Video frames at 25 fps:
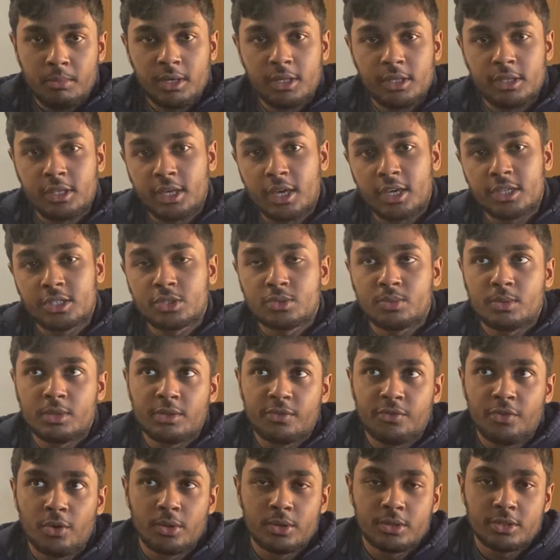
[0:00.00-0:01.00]
Mainly, I just want to
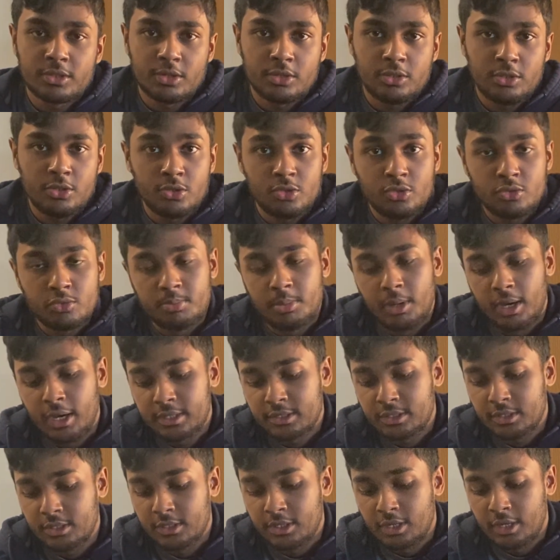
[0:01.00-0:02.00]
focus on YouTube
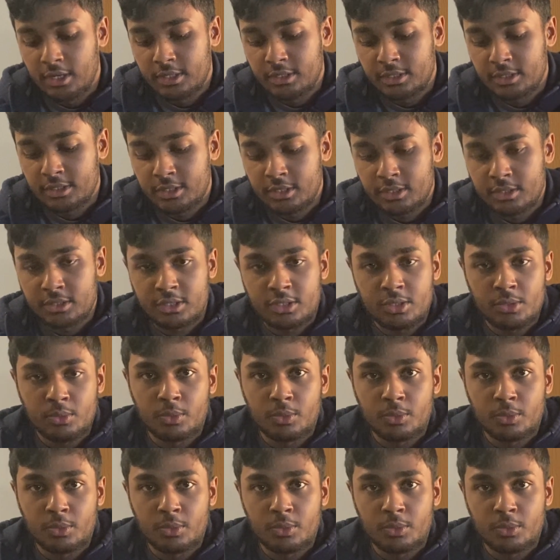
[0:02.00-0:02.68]
boxing content and see